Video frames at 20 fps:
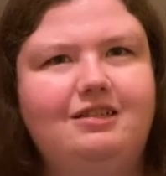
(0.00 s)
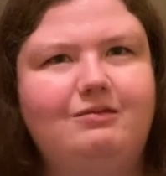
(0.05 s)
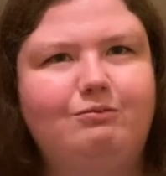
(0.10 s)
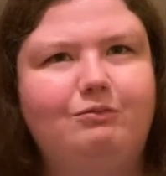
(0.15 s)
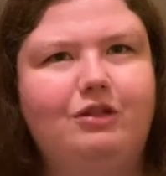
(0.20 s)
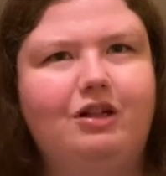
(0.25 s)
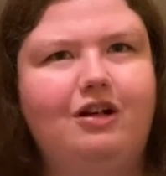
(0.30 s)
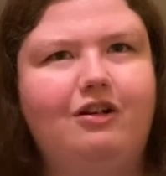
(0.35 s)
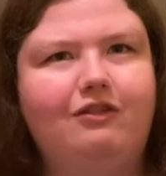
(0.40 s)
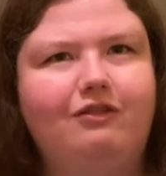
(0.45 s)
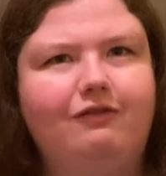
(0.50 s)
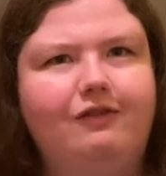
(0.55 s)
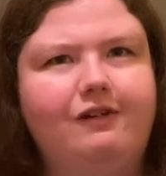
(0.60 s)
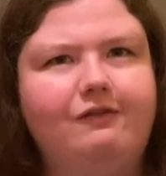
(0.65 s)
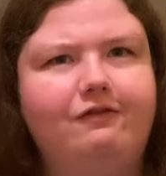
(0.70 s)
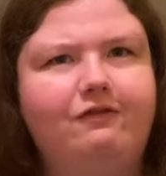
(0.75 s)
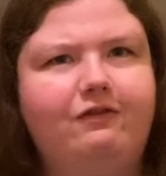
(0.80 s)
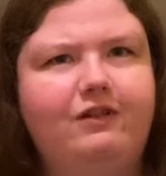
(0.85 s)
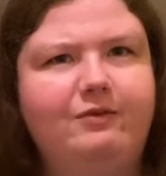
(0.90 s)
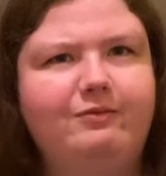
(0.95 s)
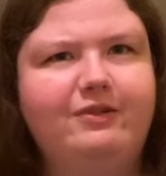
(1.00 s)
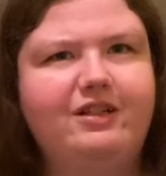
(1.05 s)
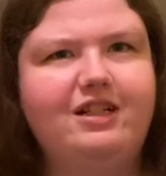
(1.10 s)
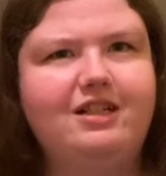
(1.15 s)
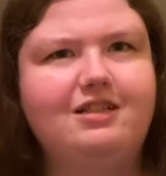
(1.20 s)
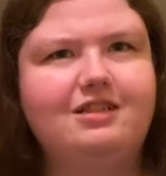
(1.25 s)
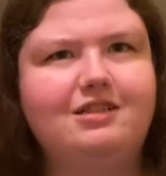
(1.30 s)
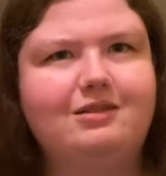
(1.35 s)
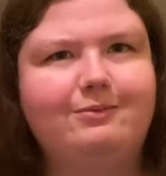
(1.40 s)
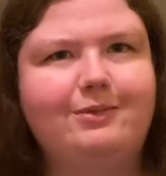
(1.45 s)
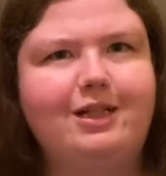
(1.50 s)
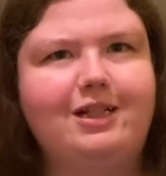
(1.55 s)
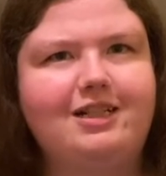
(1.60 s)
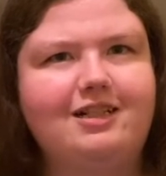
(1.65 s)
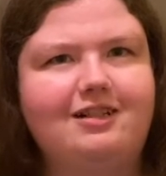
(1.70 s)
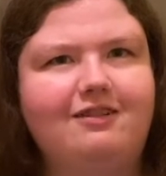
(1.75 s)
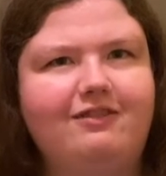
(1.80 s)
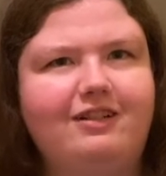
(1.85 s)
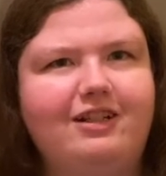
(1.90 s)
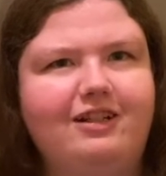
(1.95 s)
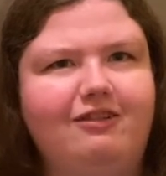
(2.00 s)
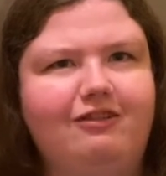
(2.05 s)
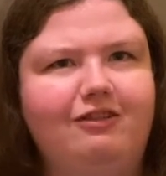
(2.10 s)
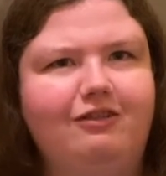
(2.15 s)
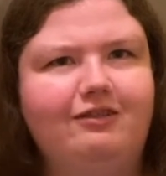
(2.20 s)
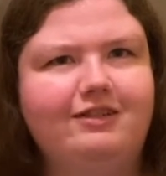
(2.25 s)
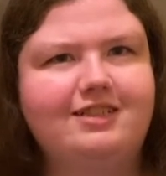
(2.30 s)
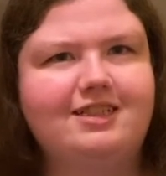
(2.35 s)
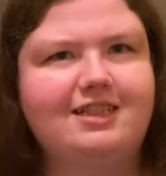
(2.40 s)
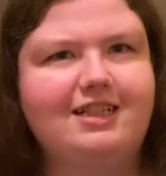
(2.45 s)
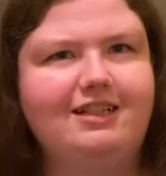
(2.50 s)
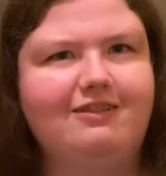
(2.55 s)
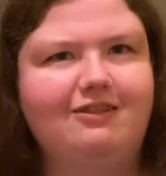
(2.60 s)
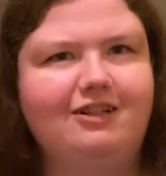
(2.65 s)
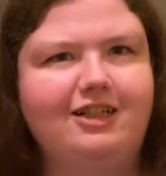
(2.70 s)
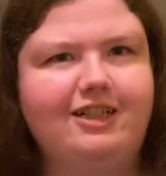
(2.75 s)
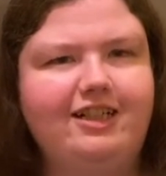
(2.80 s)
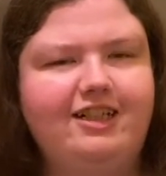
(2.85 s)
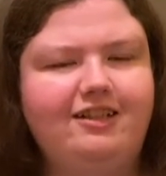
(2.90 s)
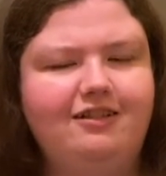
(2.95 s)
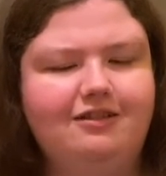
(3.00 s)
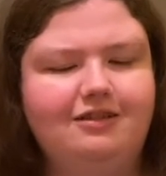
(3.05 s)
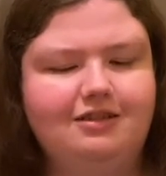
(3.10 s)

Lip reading: Well, I'll flip it, maybe easier for you to see and read it.